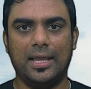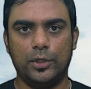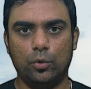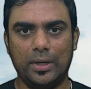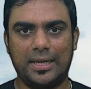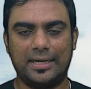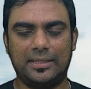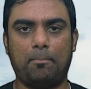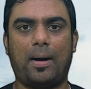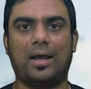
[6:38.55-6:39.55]
you will get
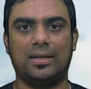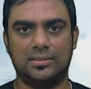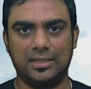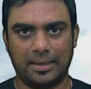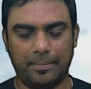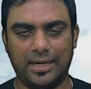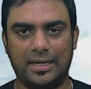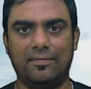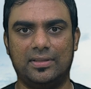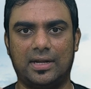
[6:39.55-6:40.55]
the PAR result
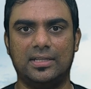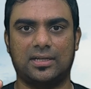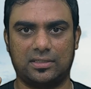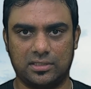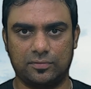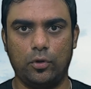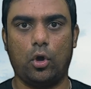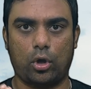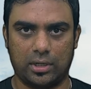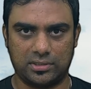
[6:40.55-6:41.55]
immediately, whether it is successful
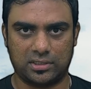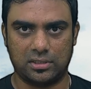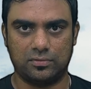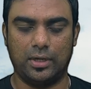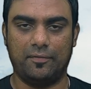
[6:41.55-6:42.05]
or unsuccessful.